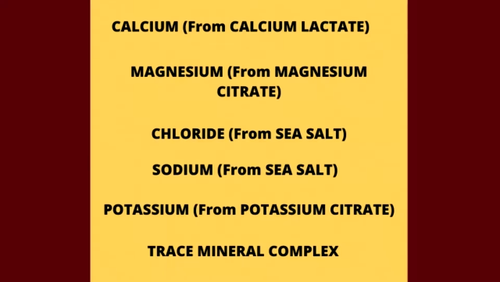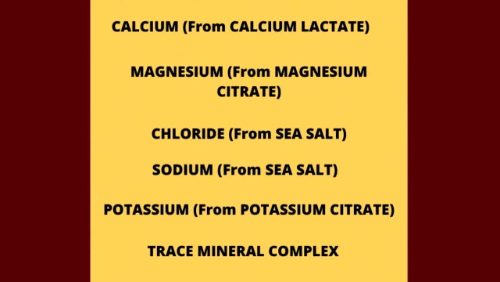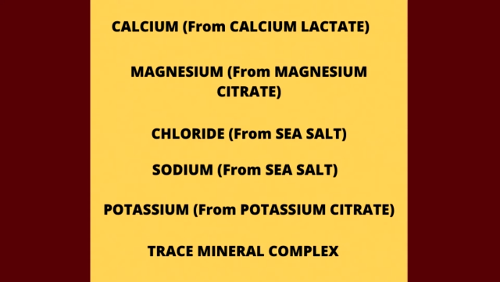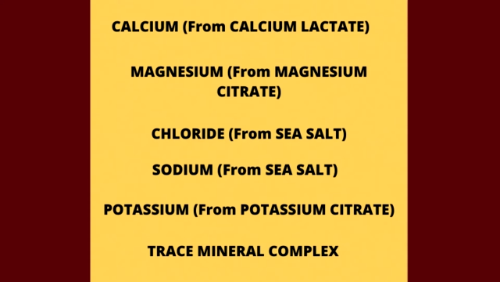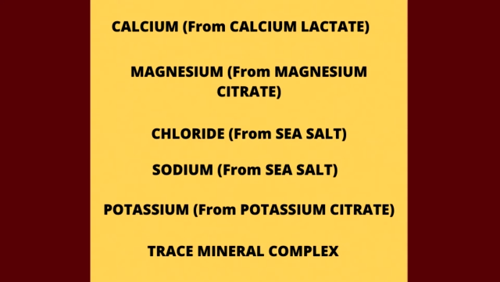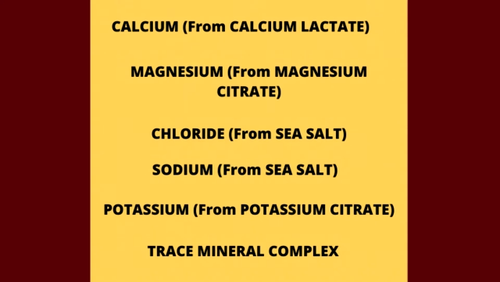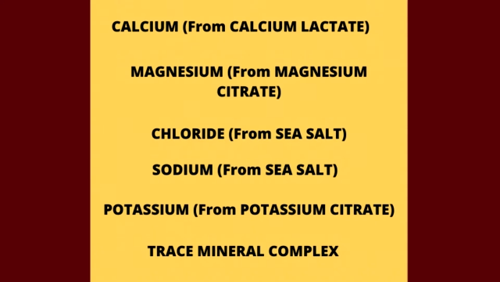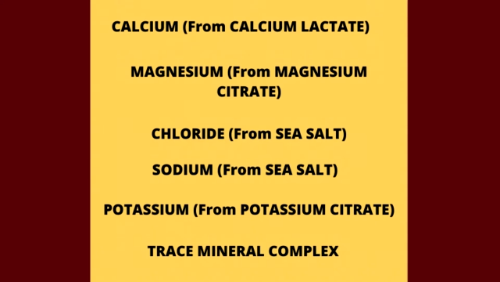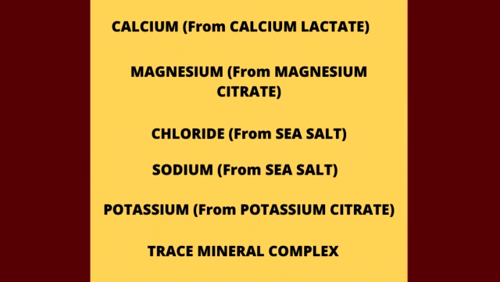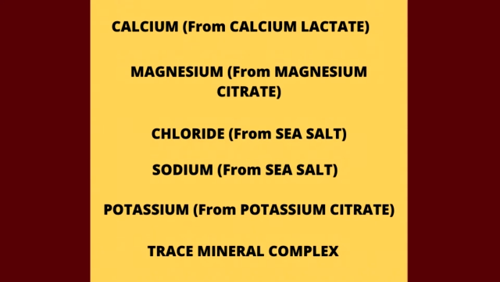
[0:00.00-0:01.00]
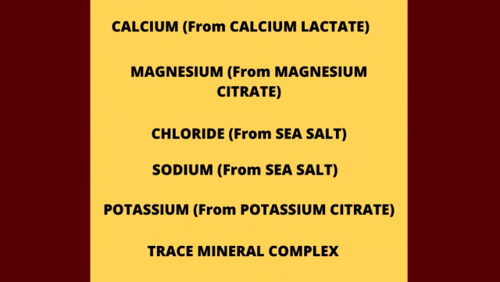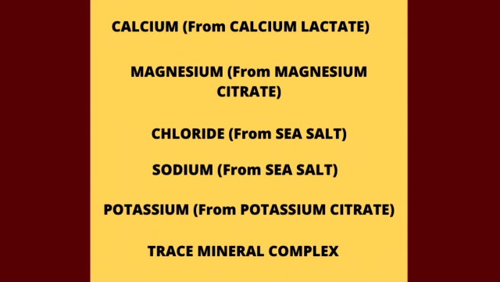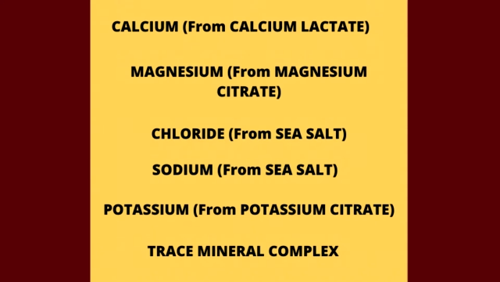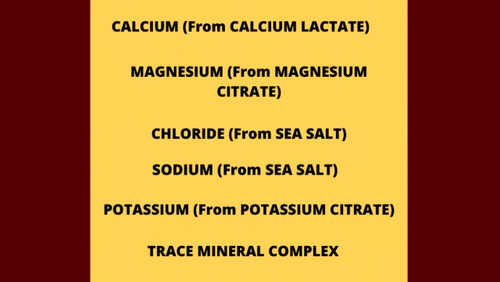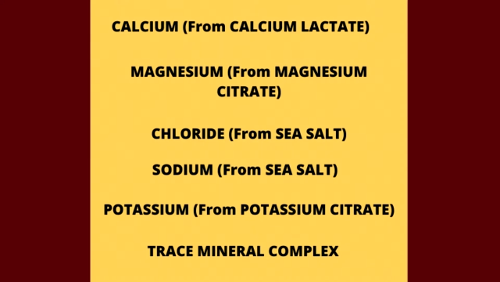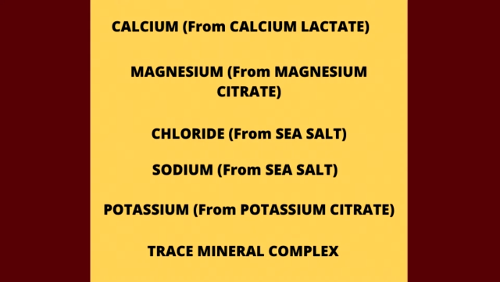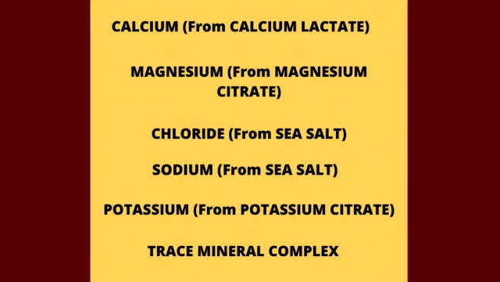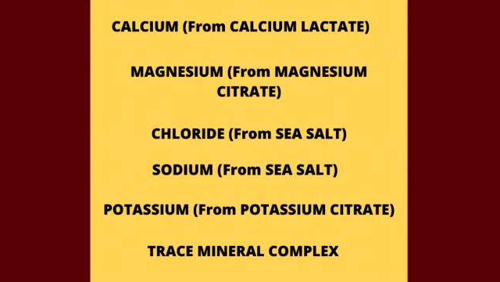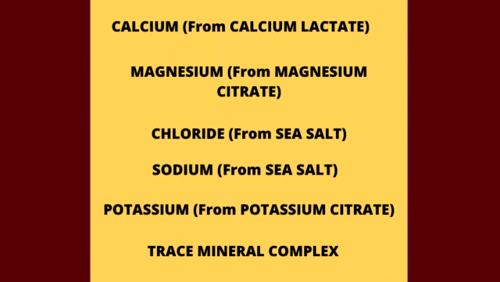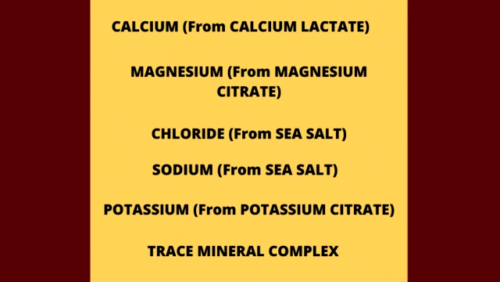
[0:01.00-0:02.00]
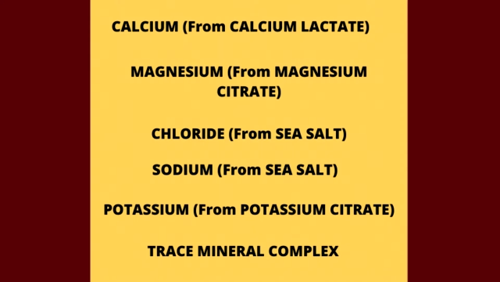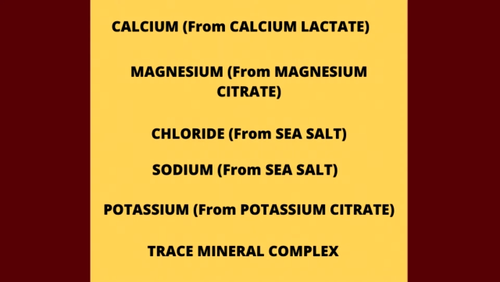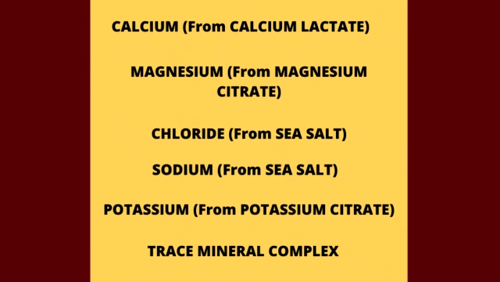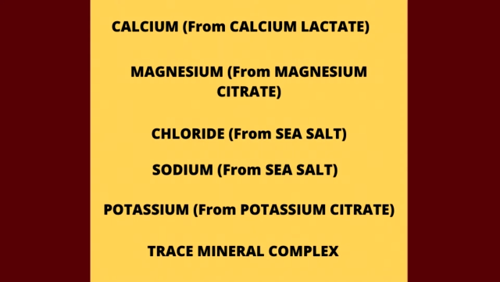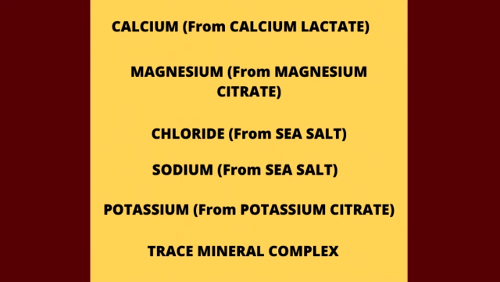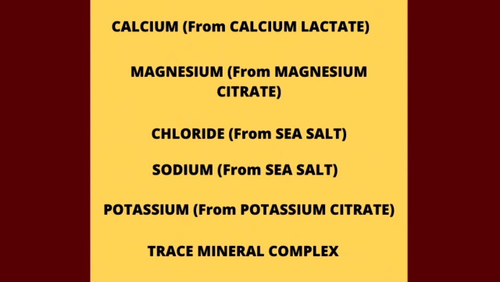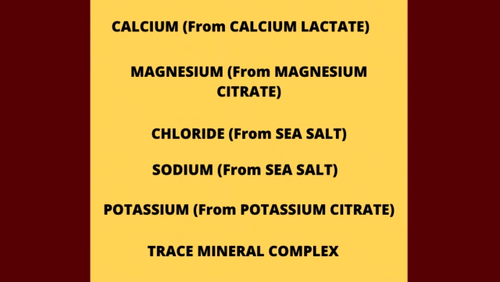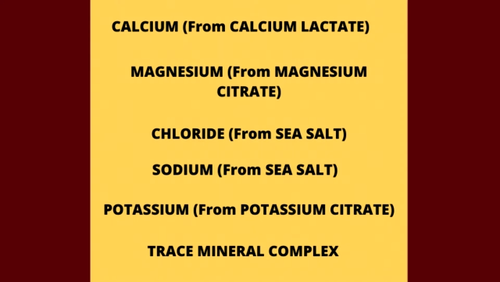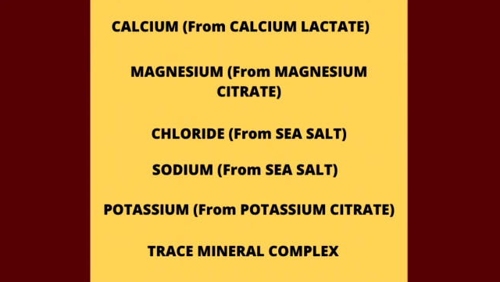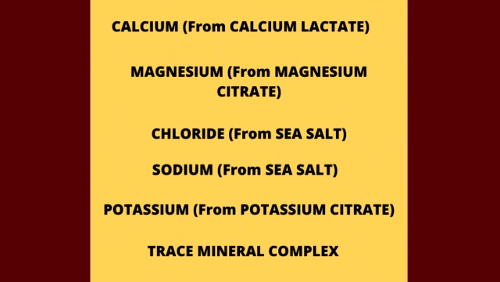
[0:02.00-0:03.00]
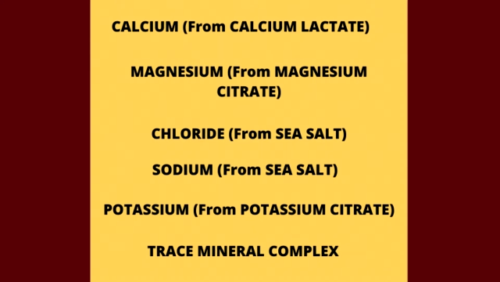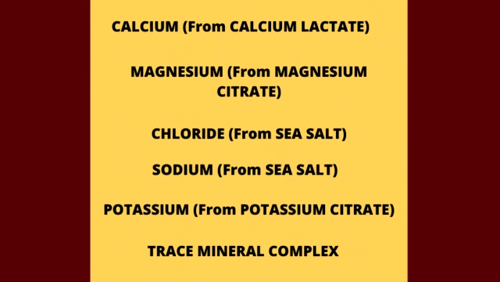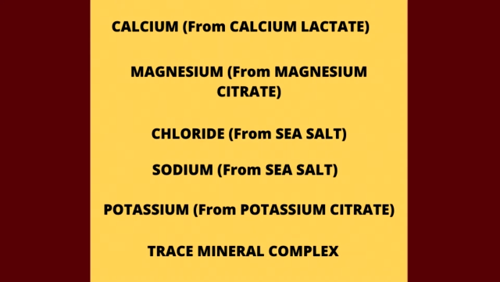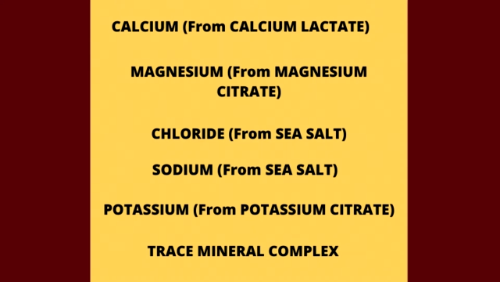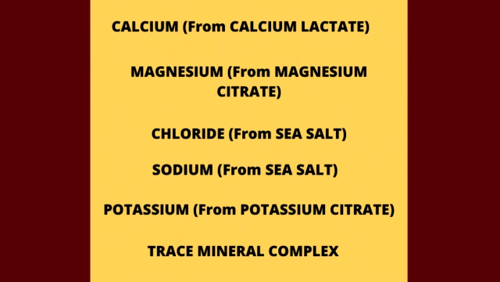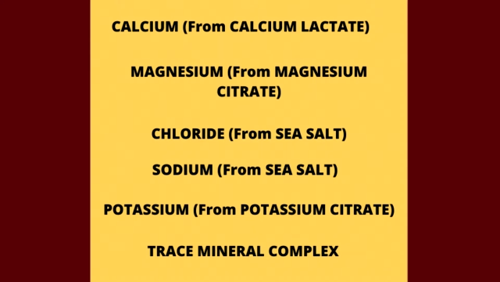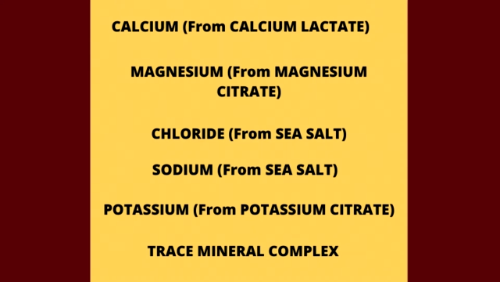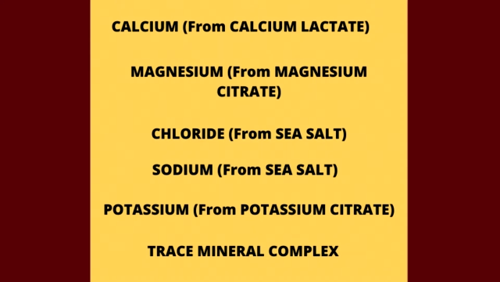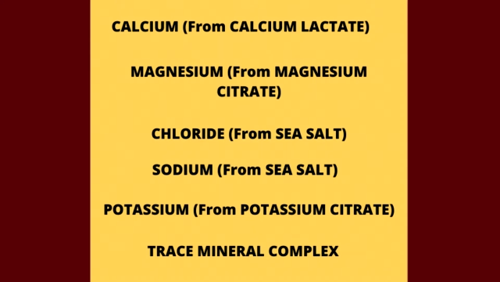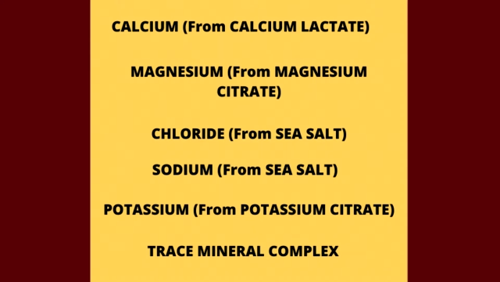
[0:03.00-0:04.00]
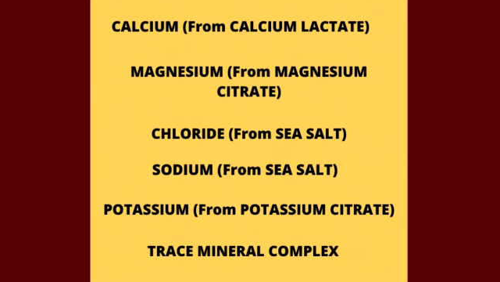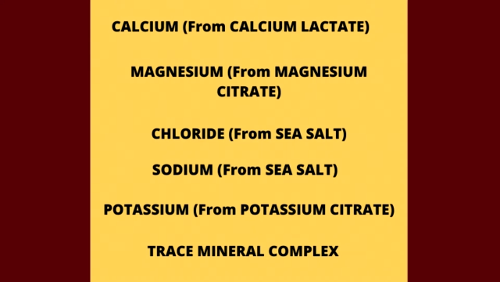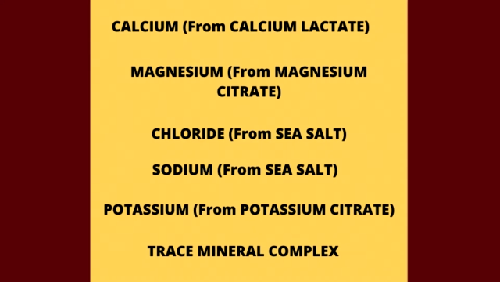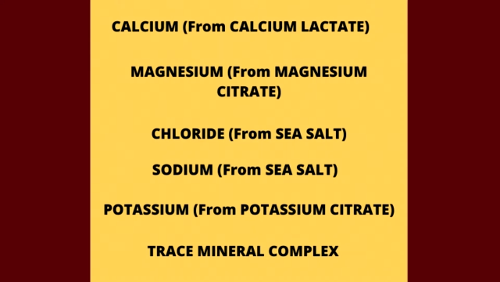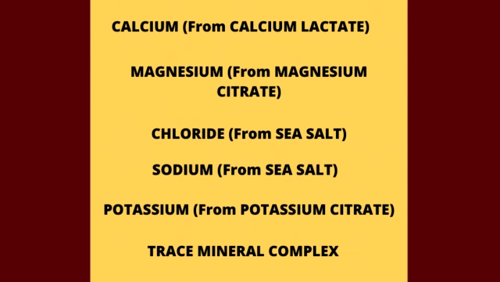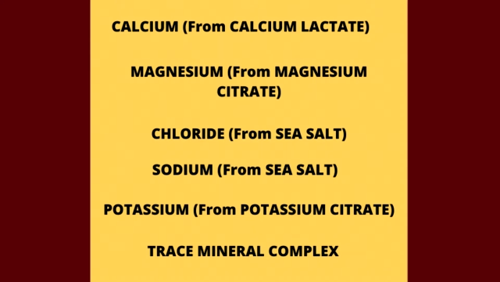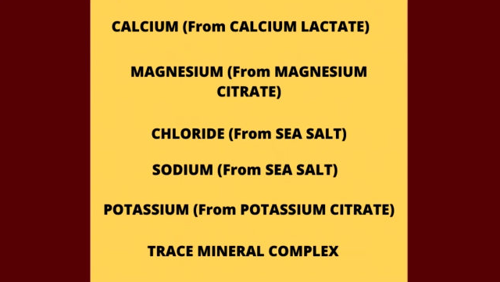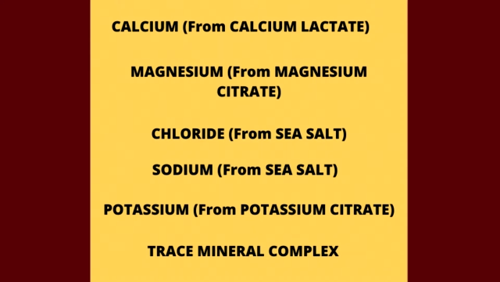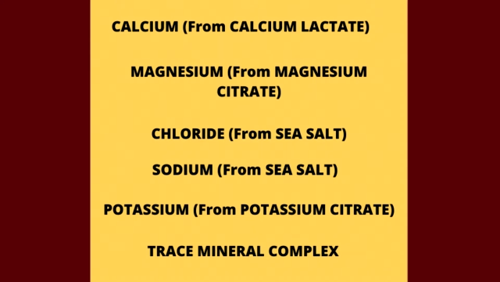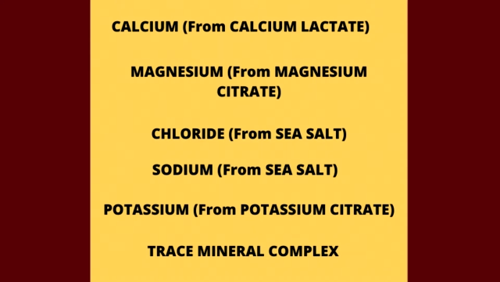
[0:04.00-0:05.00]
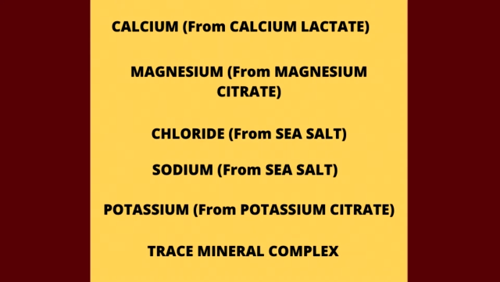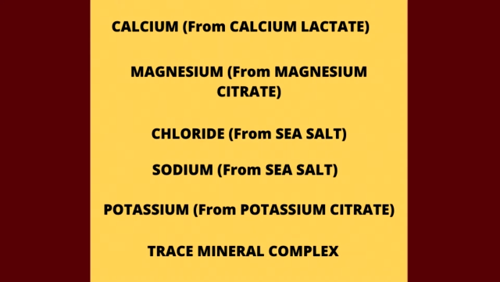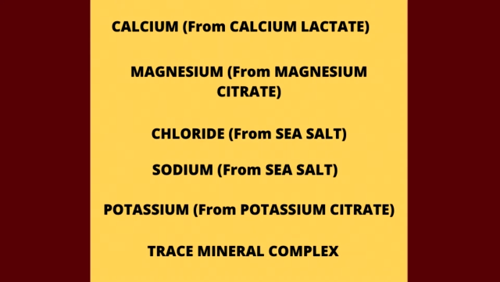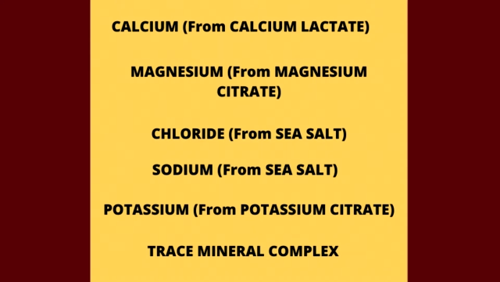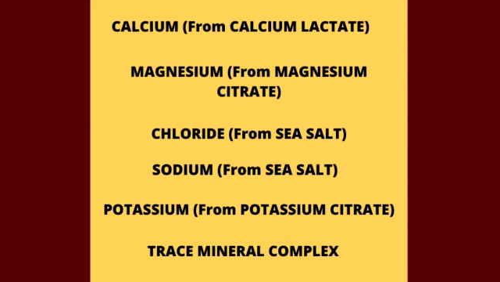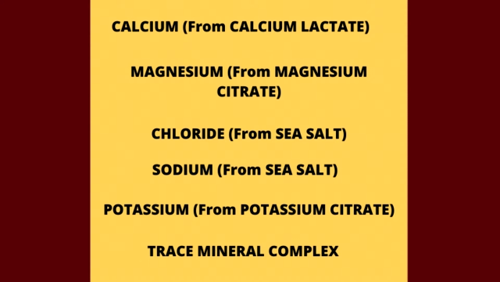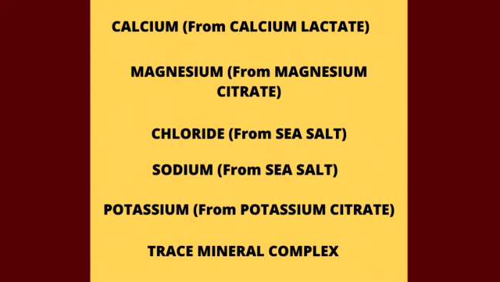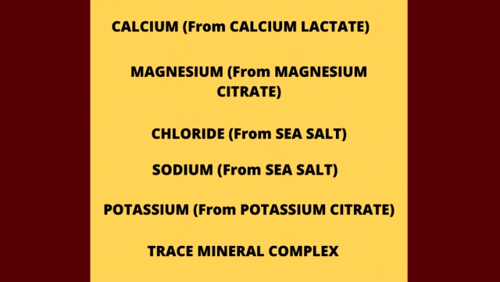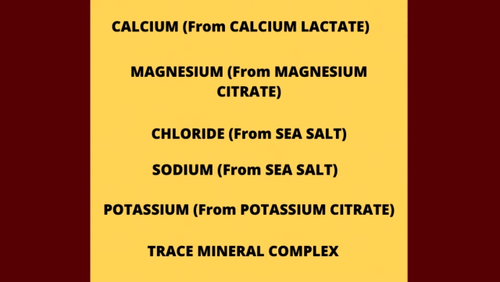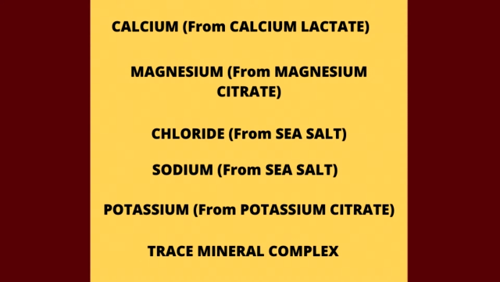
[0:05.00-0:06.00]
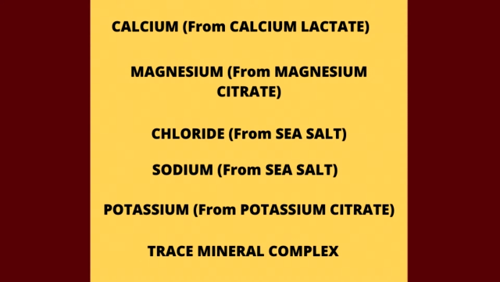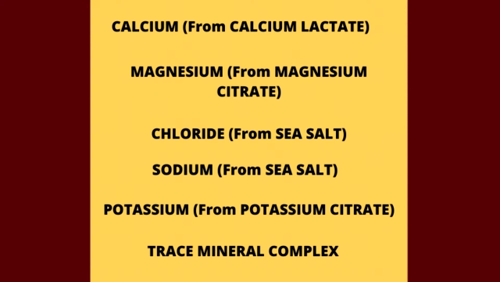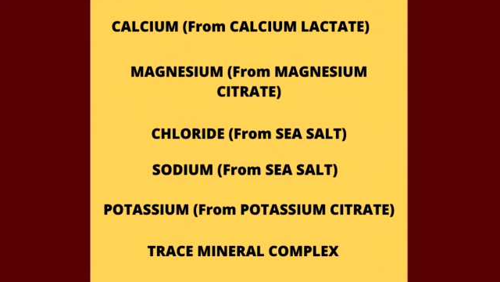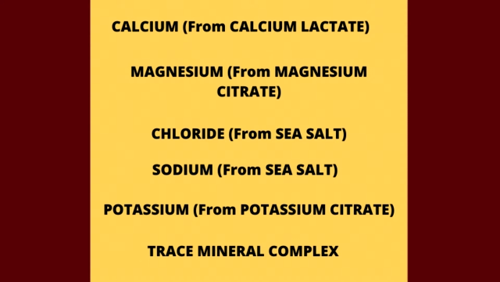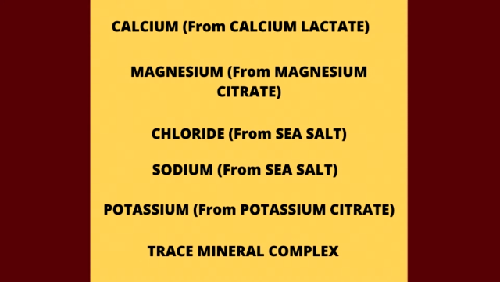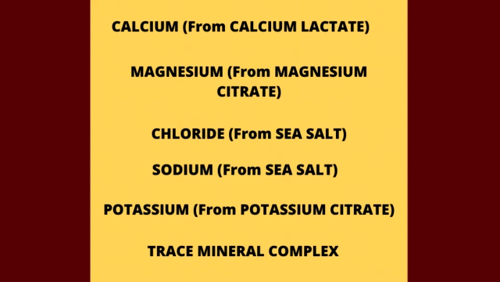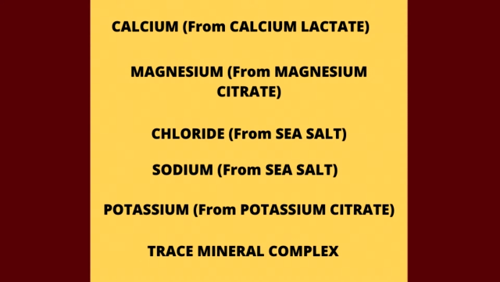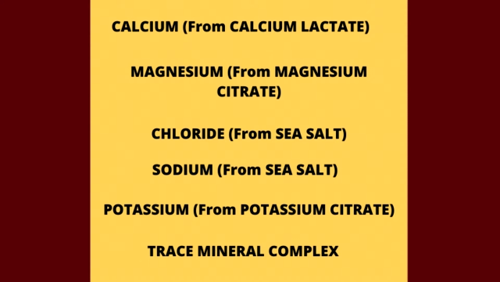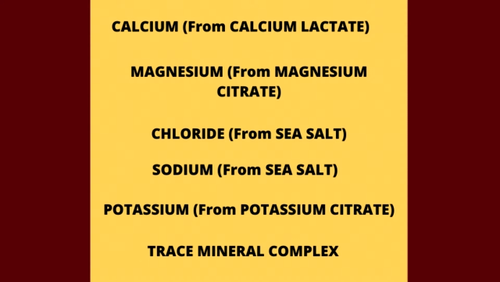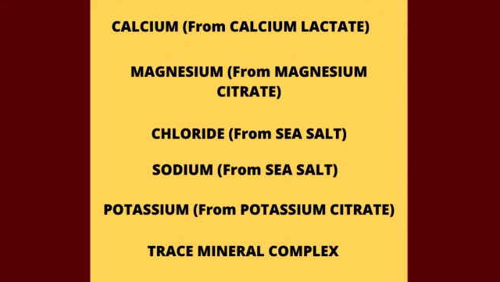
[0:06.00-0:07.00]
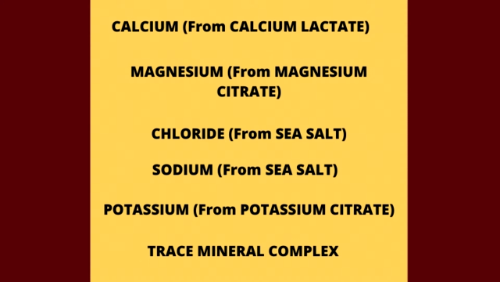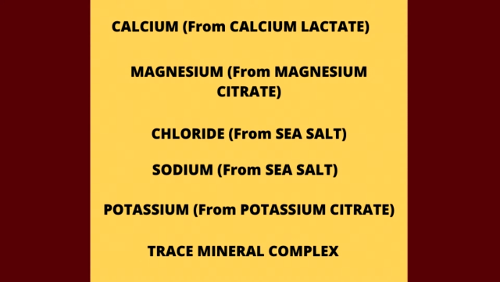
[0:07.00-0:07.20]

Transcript: (no speaker visible)